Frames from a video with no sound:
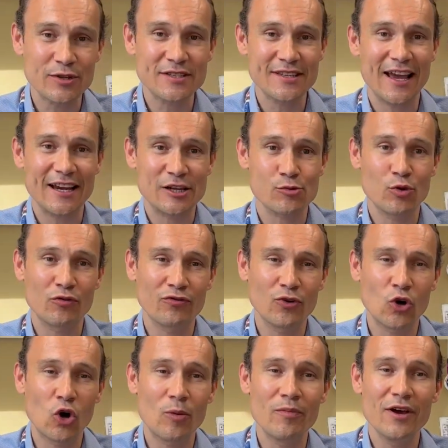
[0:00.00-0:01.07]
a sexual
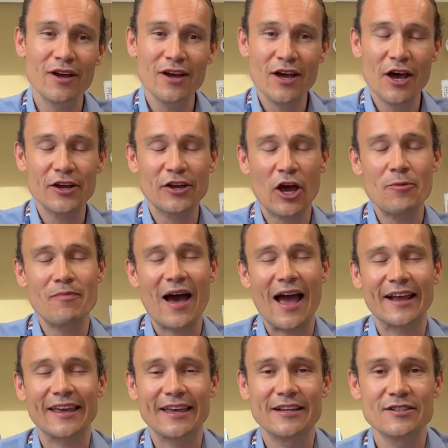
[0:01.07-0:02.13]
form and go
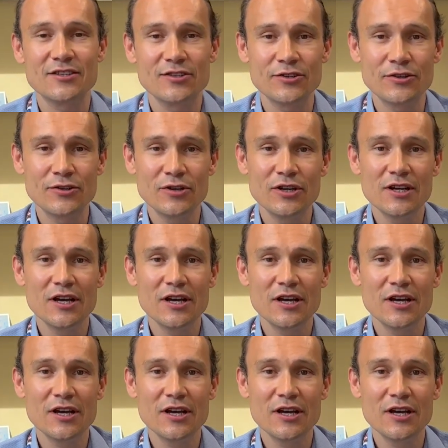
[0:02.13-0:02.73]
back into